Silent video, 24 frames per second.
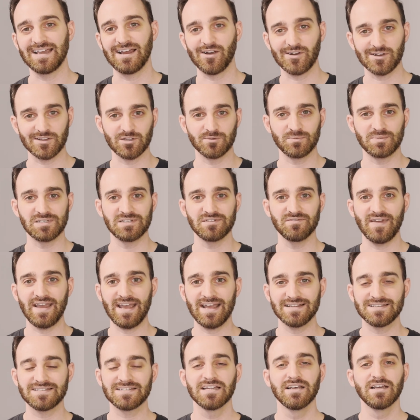are a little bit
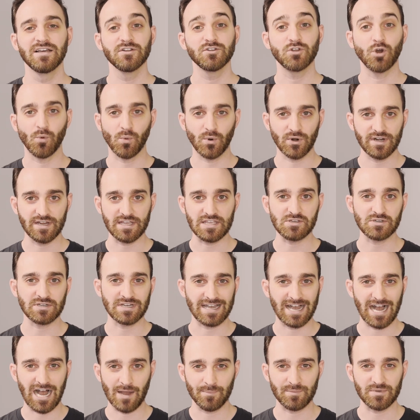advanced. Don't worry, you can
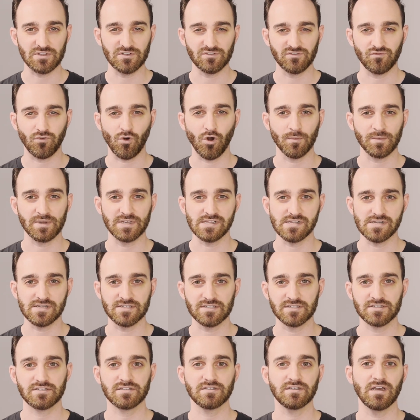copy the
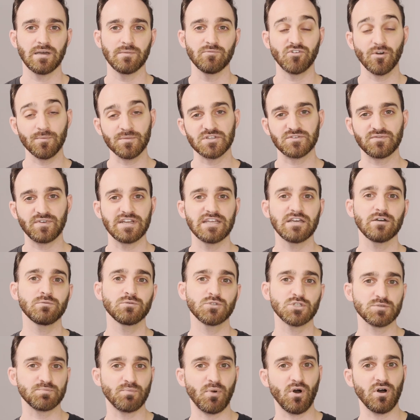formulas um, from this video,
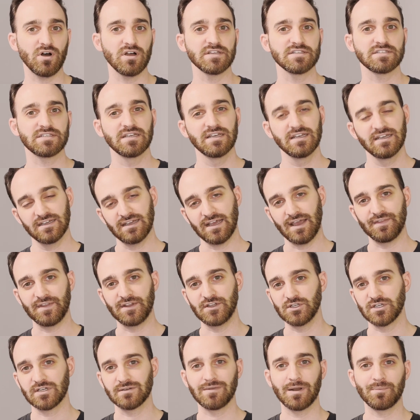just pause, and then
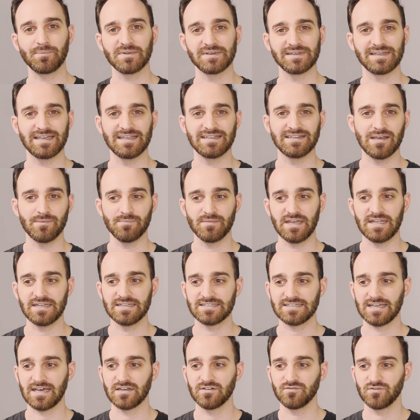you can replicate them
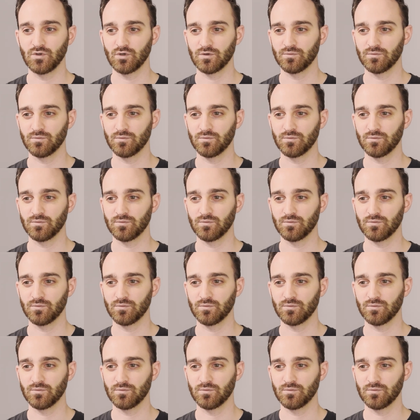inside of your